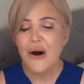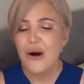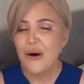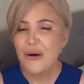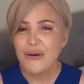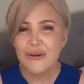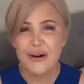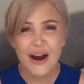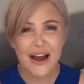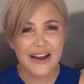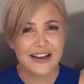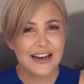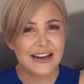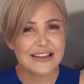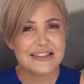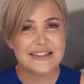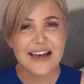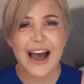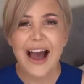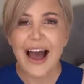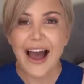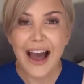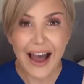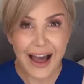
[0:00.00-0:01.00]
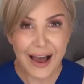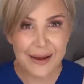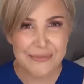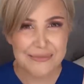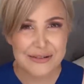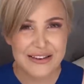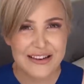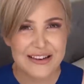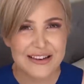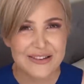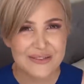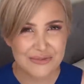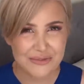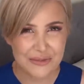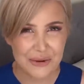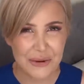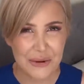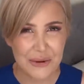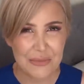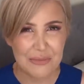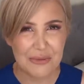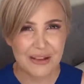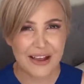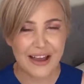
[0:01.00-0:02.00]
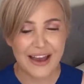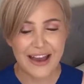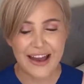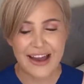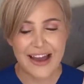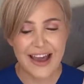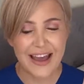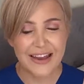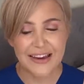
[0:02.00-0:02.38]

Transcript: All right, guys, happy foreplay